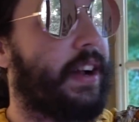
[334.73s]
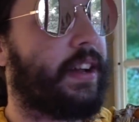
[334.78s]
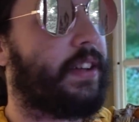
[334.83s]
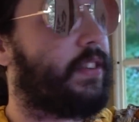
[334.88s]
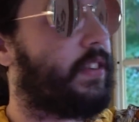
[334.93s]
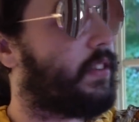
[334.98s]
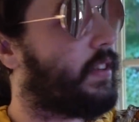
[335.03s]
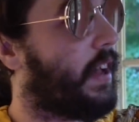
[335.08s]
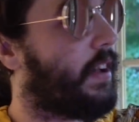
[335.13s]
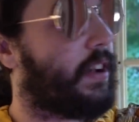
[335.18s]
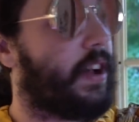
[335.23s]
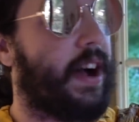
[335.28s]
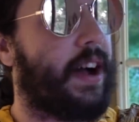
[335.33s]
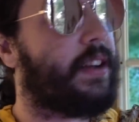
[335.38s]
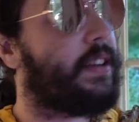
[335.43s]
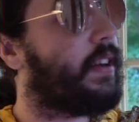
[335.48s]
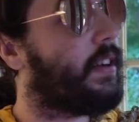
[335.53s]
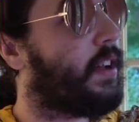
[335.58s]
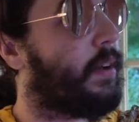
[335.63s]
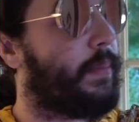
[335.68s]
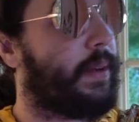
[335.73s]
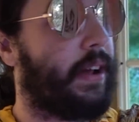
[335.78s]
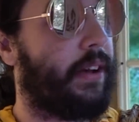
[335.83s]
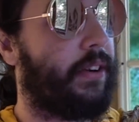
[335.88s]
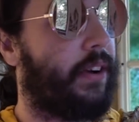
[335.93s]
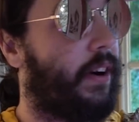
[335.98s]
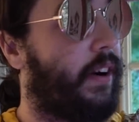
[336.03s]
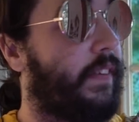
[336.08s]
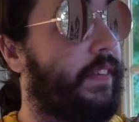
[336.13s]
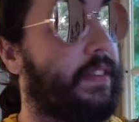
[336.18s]
because it's got content coming out
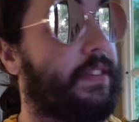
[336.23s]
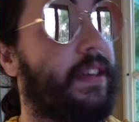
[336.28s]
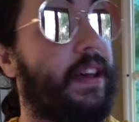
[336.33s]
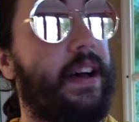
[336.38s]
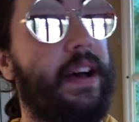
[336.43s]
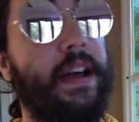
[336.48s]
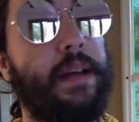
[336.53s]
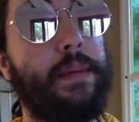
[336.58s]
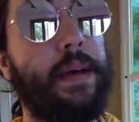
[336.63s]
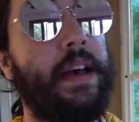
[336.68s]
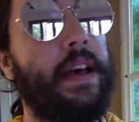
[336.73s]
all the time.